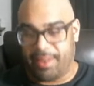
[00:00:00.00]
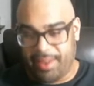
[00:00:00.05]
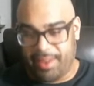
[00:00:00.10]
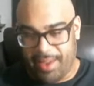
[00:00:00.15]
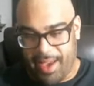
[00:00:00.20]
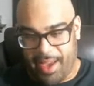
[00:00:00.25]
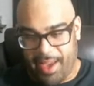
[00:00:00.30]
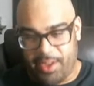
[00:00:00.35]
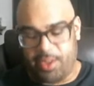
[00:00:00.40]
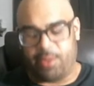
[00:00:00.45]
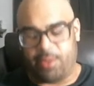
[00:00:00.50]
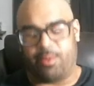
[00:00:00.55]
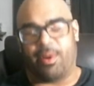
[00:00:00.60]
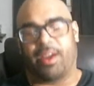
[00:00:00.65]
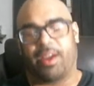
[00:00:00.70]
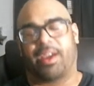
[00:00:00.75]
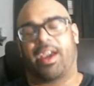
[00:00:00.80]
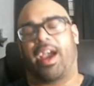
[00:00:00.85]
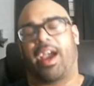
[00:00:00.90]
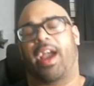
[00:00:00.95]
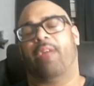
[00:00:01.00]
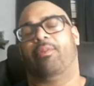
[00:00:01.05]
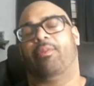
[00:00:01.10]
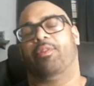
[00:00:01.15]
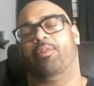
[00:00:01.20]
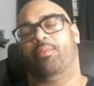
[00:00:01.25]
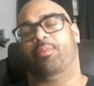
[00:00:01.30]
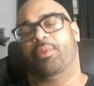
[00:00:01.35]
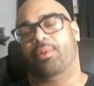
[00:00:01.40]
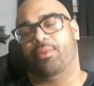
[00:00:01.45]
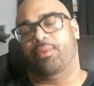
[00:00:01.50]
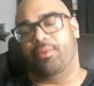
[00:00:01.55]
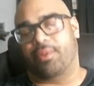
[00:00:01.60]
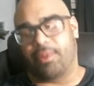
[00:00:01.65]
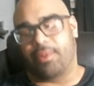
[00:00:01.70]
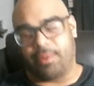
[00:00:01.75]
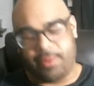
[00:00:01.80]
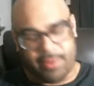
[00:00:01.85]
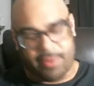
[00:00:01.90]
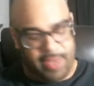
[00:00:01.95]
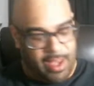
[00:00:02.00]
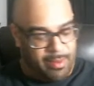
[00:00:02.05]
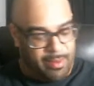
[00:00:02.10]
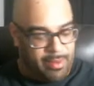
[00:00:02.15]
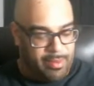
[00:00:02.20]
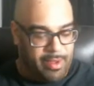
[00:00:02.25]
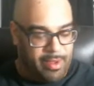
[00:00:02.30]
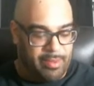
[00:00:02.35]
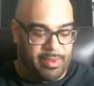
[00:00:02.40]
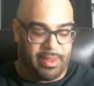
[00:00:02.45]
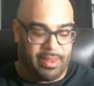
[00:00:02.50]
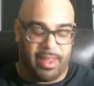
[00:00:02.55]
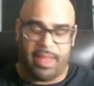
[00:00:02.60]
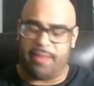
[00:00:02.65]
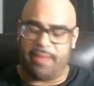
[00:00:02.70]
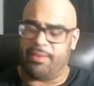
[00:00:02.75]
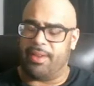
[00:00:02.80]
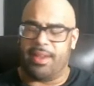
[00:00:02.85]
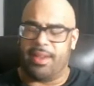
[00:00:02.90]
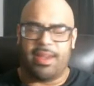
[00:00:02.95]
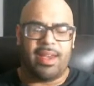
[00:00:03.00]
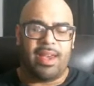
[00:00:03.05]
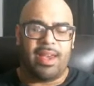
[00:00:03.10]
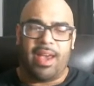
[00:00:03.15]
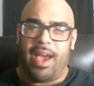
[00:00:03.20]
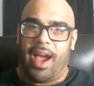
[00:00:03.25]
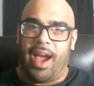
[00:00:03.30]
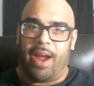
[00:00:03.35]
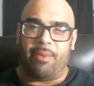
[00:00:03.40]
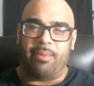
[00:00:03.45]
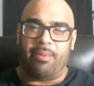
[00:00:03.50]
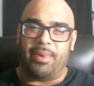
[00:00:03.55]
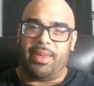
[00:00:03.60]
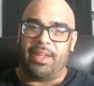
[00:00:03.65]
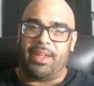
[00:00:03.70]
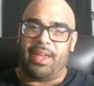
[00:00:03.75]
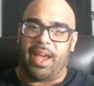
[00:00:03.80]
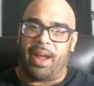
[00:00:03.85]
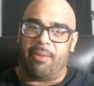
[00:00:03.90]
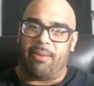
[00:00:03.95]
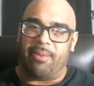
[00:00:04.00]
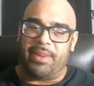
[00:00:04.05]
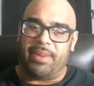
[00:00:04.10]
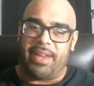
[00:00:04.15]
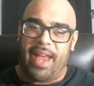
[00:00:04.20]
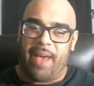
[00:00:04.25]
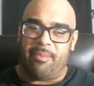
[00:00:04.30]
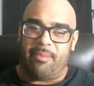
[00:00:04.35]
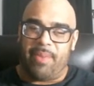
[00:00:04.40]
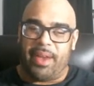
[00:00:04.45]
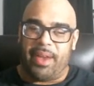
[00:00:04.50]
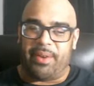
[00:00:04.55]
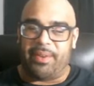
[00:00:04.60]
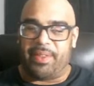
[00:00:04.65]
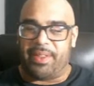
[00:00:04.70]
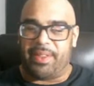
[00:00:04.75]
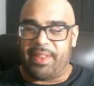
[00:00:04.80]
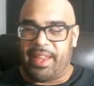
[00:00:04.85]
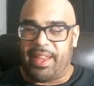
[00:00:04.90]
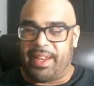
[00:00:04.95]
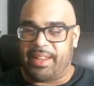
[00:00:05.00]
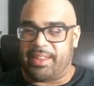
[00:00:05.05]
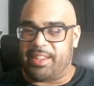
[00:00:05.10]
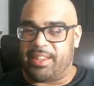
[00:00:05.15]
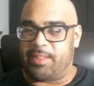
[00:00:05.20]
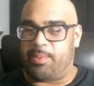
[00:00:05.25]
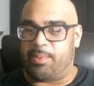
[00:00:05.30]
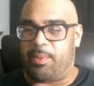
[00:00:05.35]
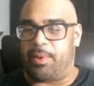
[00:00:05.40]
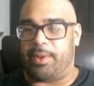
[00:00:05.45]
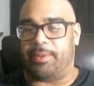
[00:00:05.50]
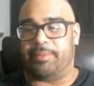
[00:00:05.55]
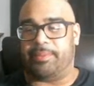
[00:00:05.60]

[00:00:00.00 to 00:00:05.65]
I just read Kyron's Blues Clues comment, made me laugh. Are we not better than that at this point?